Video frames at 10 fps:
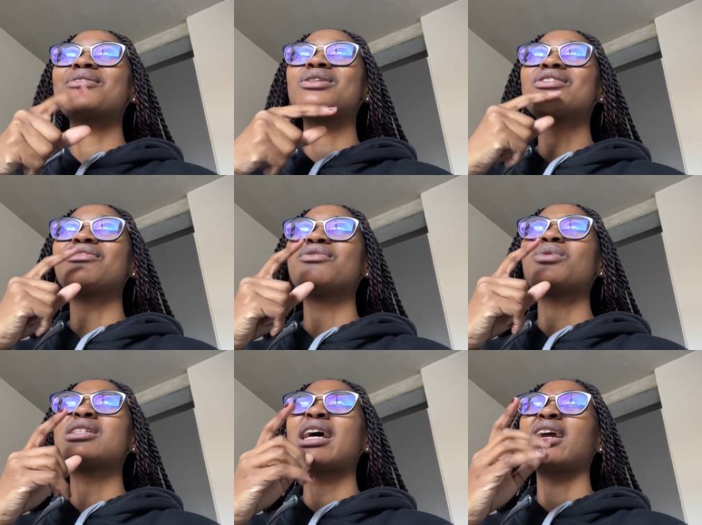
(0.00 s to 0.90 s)
was
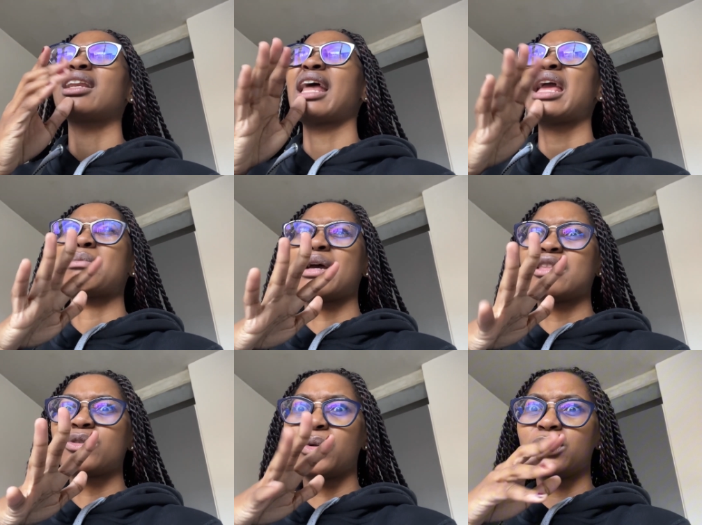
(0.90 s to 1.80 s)
like 9
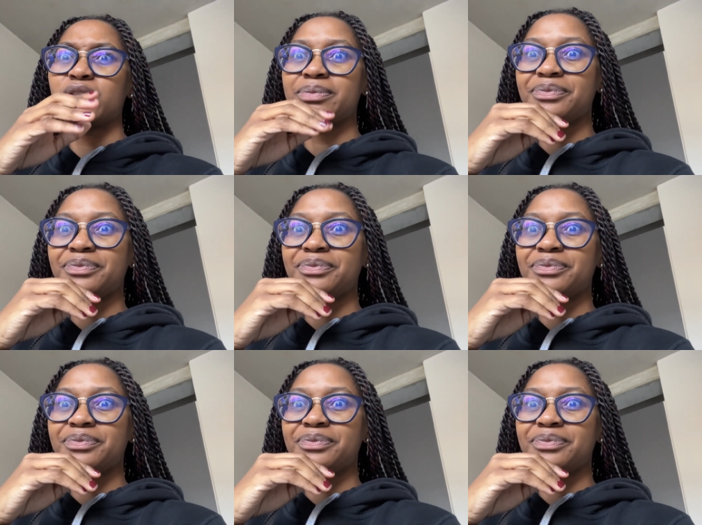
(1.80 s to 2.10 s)
months old.